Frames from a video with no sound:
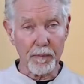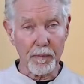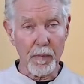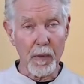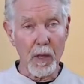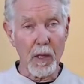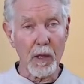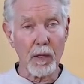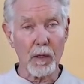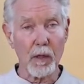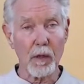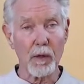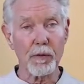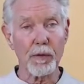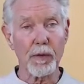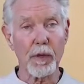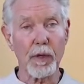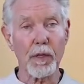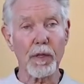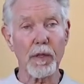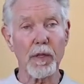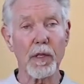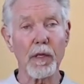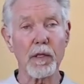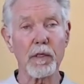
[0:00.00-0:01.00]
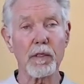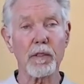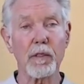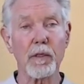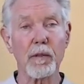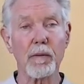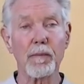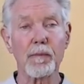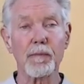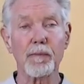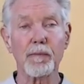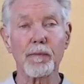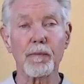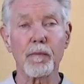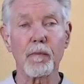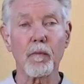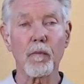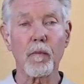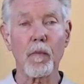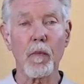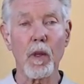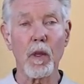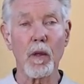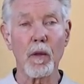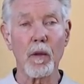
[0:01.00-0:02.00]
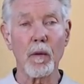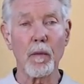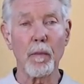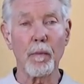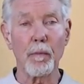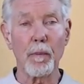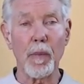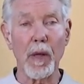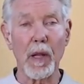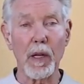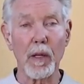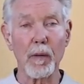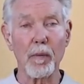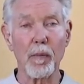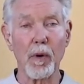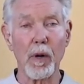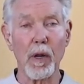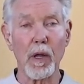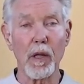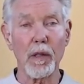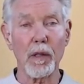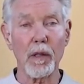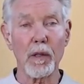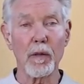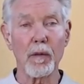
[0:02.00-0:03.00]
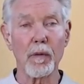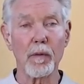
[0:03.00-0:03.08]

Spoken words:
It goes like this. Belly breath.